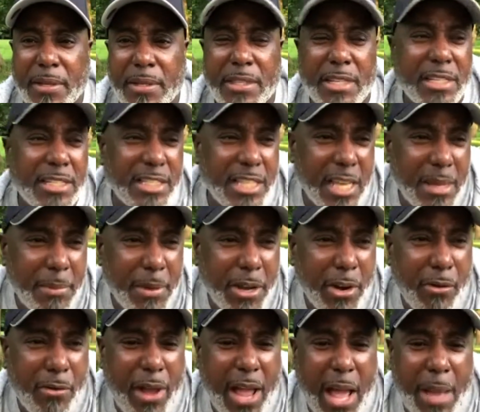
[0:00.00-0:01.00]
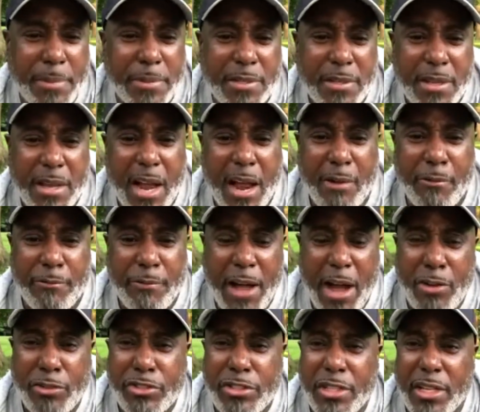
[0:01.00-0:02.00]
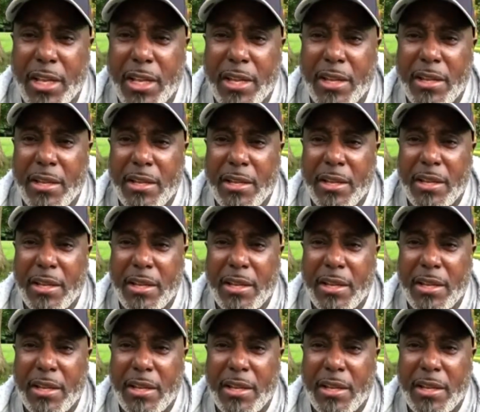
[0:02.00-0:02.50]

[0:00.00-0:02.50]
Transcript: The demon craps are vouching